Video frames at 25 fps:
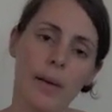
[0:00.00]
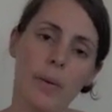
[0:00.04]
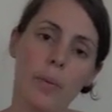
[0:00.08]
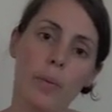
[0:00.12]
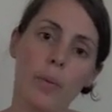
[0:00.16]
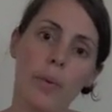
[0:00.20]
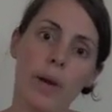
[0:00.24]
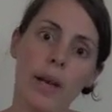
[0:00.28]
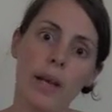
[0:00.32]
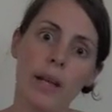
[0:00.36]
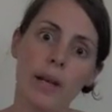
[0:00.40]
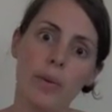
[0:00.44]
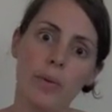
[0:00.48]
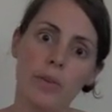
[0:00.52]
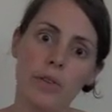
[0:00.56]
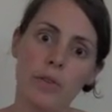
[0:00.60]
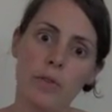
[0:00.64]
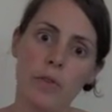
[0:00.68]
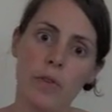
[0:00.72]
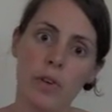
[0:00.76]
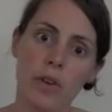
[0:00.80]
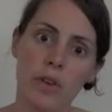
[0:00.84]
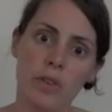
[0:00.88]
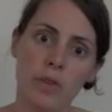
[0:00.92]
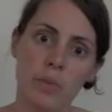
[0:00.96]
When he was
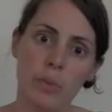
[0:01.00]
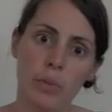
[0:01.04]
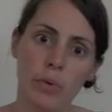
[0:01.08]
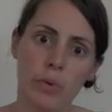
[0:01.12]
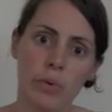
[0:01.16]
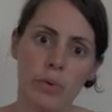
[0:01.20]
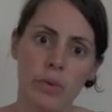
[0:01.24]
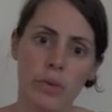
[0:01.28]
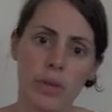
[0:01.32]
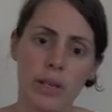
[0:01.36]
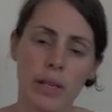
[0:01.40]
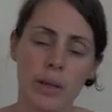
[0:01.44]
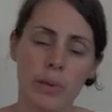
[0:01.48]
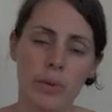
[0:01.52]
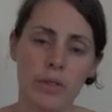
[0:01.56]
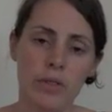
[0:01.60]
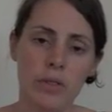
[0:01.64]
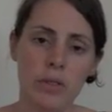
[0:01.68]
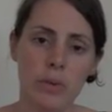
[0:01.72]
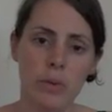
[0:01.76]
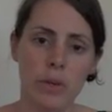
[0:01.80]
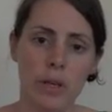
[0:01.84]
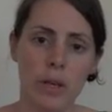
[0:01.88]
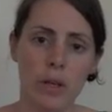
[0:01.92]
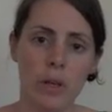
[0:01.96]
first born, he was
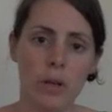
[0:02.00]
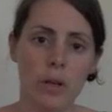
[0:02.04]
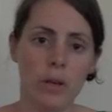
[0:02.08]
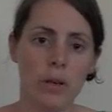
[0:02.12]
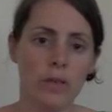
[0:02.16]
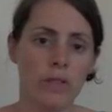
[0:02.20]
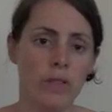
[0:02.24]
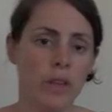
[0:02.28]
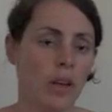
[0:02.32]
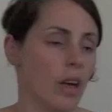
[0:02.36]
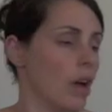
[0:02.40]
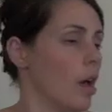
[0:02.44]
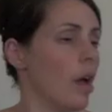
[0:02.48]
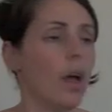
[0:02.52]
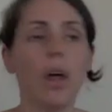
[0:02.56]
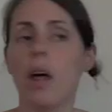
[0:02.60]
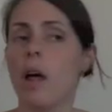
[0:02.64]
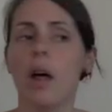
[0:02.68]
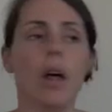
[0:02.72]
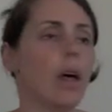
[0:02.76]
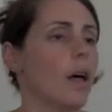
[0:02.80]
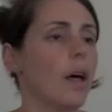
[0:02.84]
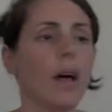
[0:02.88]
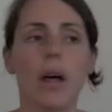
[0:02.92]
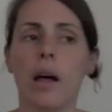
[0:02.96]
doing a lot of
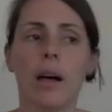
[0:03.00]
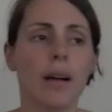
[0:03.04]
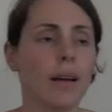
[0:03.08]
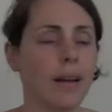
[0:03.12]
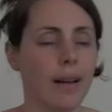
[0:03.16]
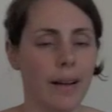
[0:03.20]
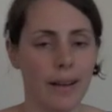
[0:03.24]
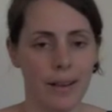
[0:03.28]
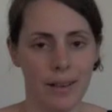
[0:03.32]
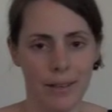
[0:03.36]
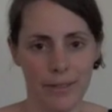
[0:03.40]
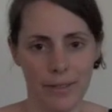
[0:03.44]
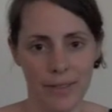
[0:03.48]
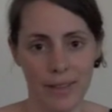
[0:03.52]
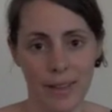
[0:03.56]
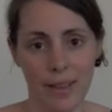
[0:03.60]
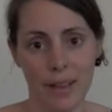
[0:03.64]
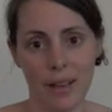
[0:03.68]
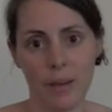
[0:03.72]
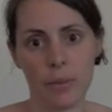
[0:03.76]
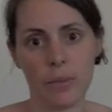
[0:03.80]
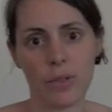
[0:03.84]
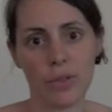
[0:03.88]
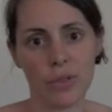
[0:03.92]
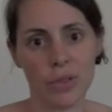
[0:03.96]
the kind of
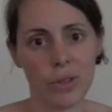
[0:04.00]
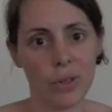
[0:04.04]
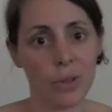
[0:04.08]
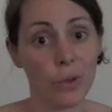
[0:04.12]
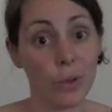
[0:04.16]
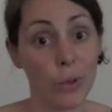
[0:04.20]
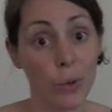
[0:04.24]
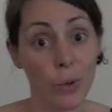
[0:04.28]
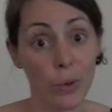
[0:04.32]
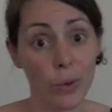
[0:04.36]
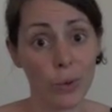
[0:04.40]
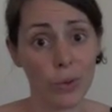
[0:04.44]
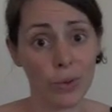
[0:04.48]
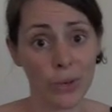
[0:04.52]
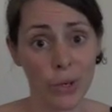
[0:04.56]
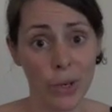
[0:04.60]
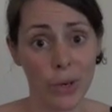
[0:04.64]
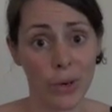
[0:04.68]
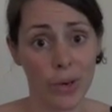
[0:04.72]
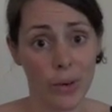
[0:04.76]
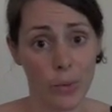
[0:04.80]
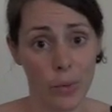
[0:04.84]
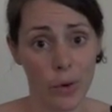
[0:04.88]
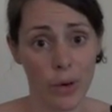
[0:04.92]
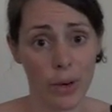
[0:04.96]
thing. I'm sure you'll all
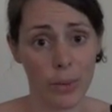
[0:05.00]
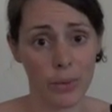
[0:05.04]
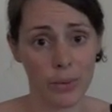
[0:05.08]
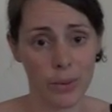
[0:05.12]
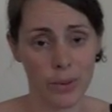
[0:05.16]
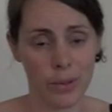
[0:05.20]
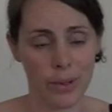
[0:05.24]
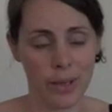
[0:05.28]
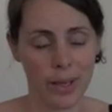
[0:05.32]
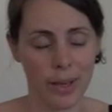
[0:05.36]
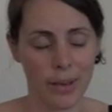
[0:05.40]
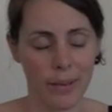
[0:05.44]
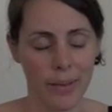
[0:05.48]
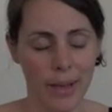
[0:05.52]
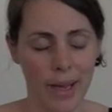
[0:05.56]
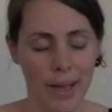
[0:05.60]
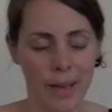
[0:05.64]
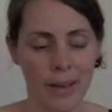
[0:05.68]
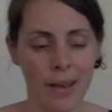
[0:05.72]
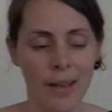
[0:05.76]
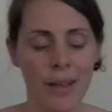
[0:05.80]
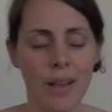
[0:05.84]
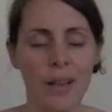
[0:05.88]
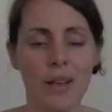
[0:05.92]
know what I'm talking about.